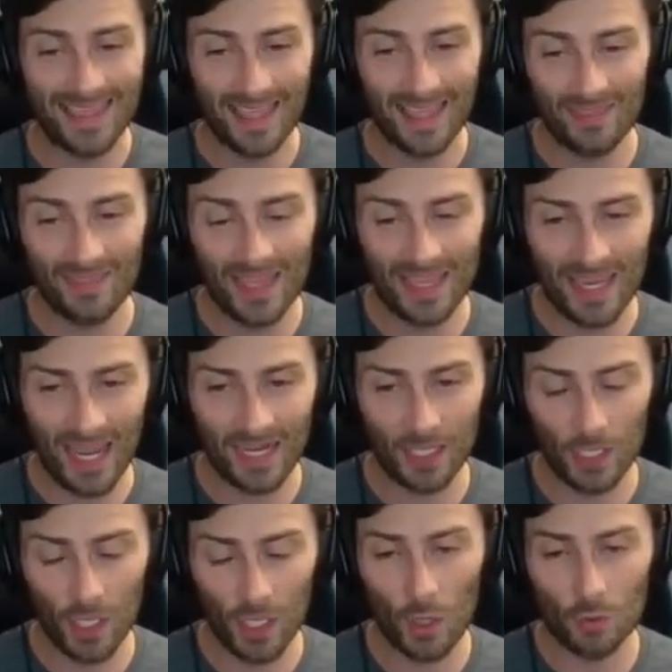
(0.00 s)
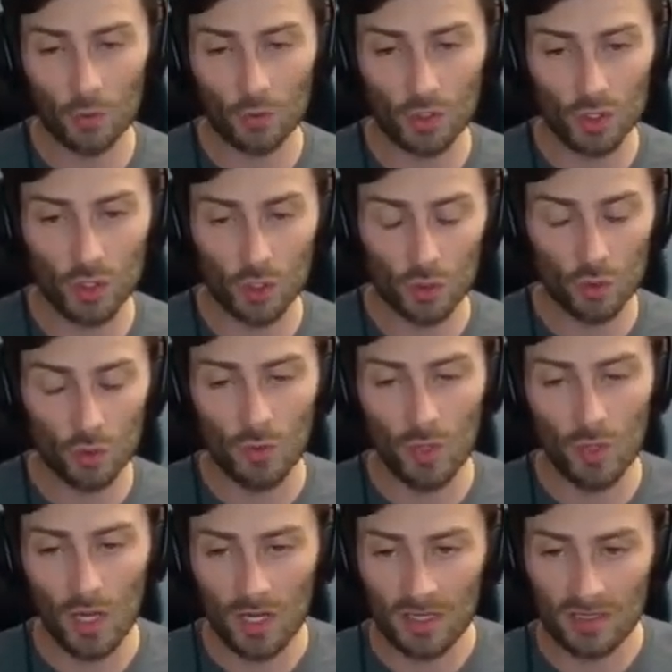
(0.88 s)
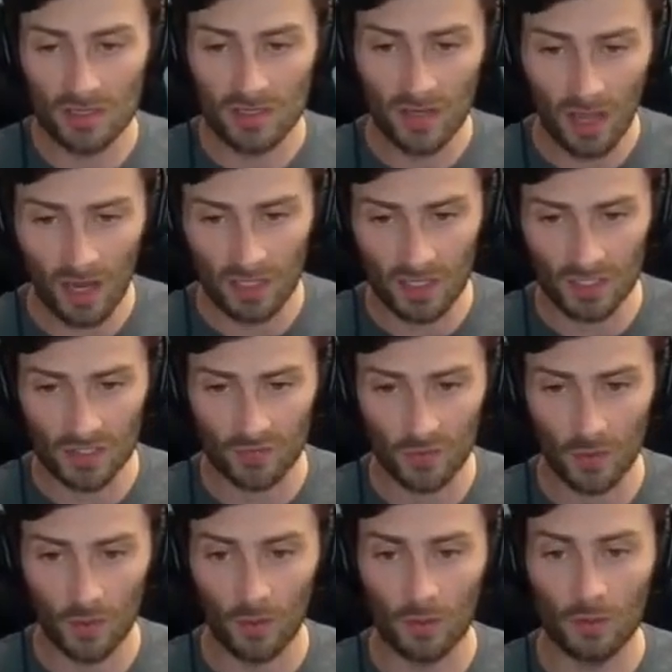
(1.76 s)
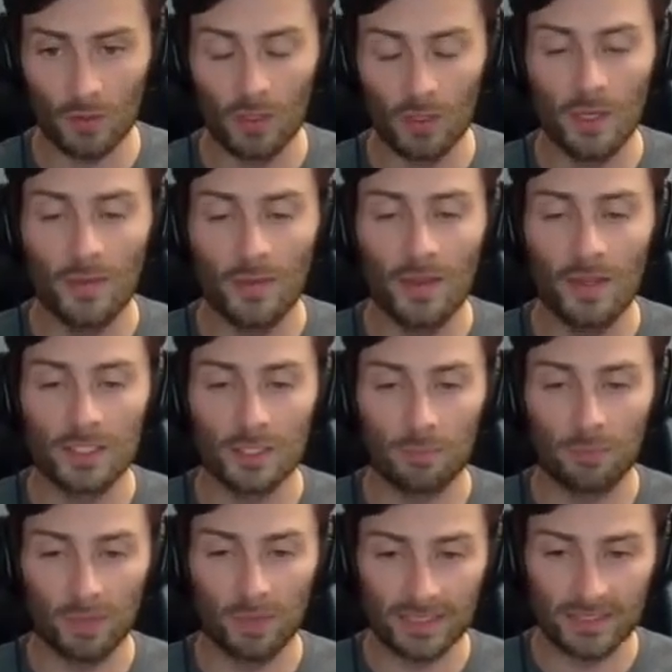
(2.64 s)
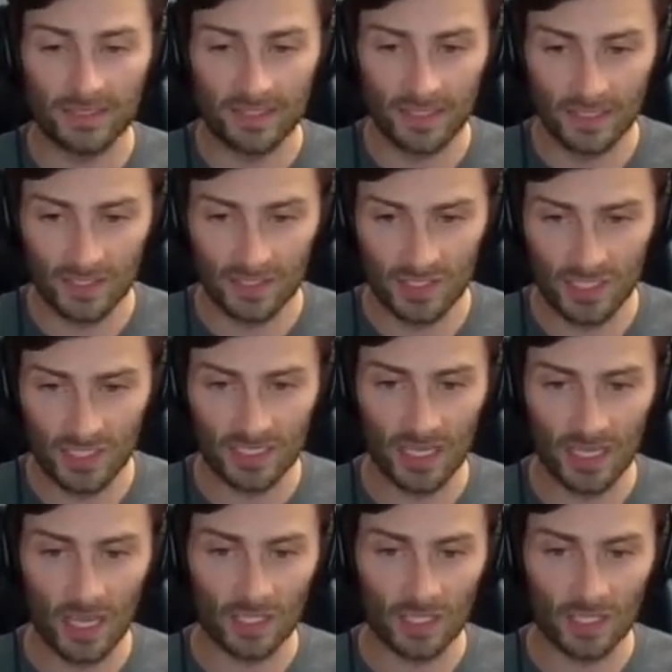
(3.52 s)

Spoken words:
Then they got to go to Knoxville to play Tennessee.